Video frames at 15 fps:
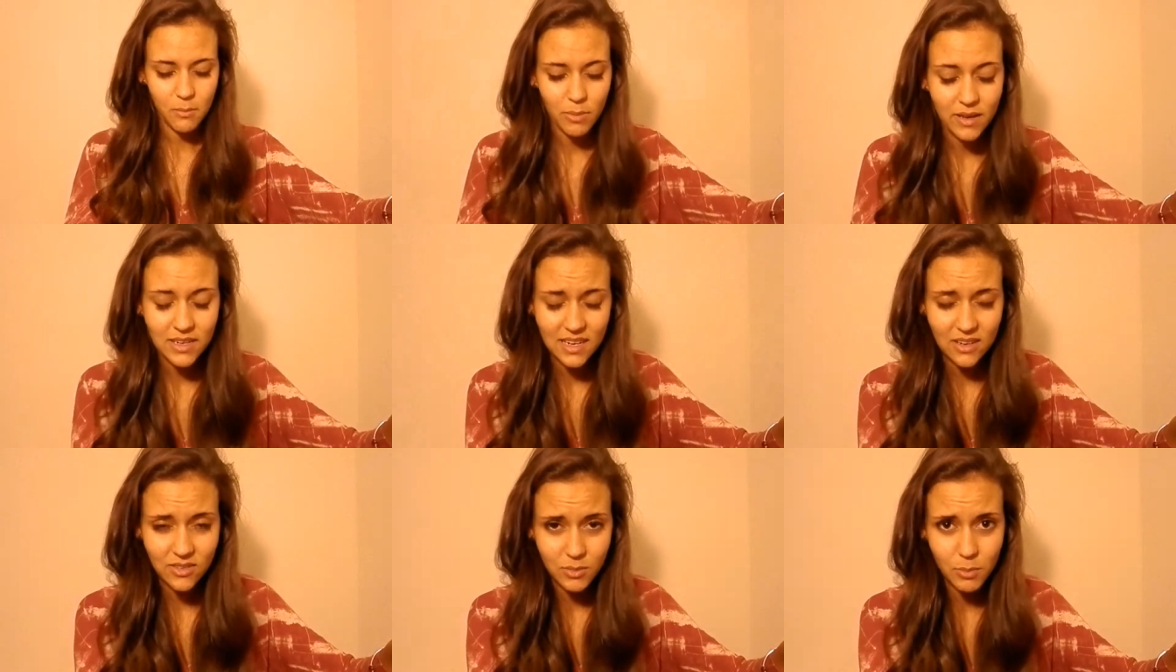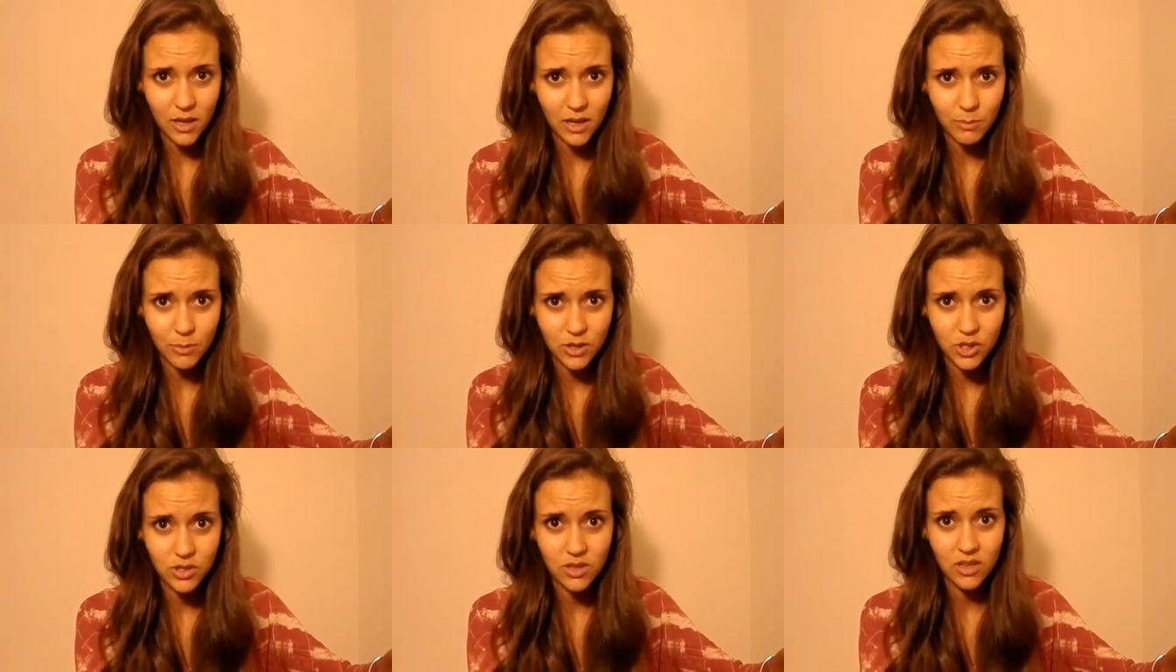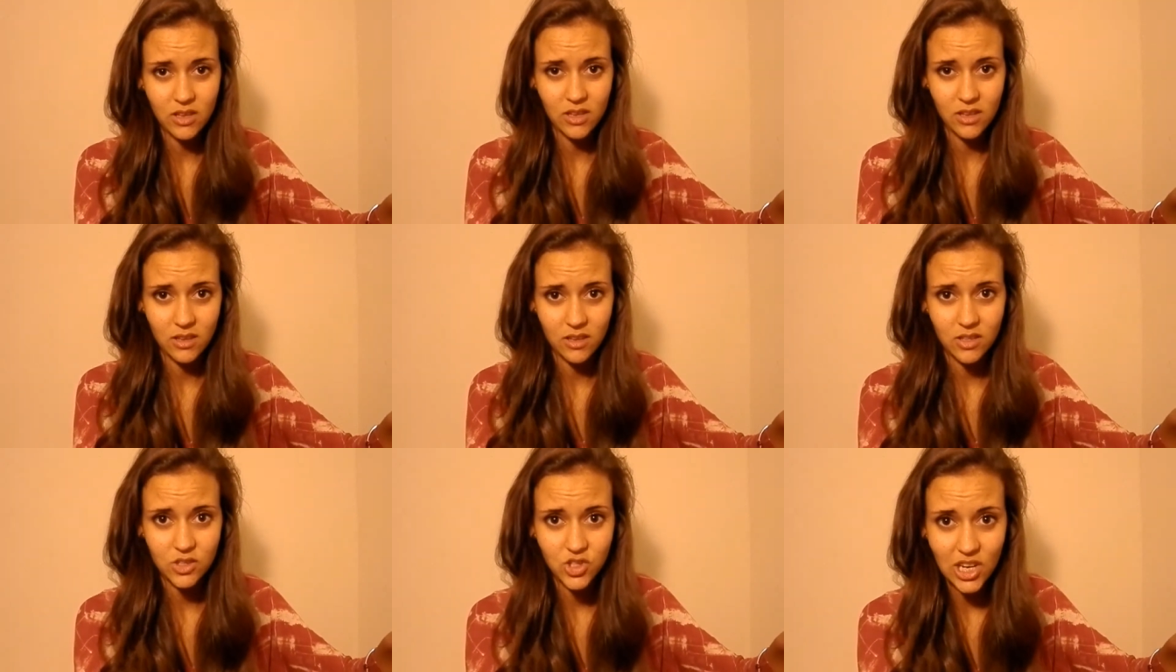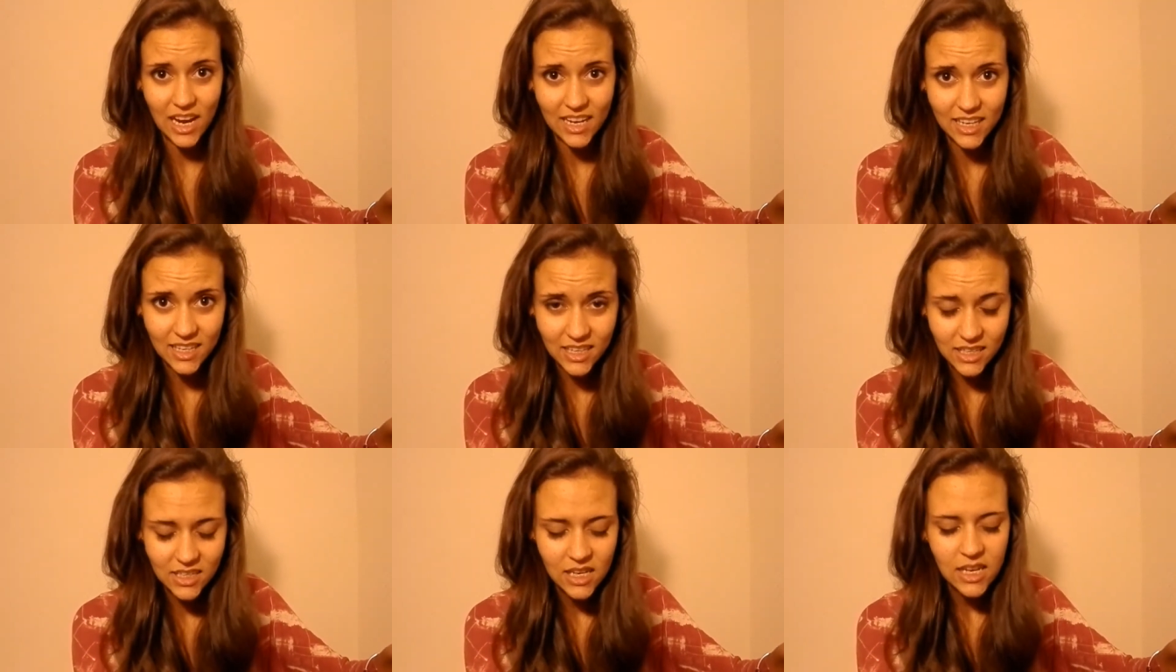I bend down to pick up the, the jacket.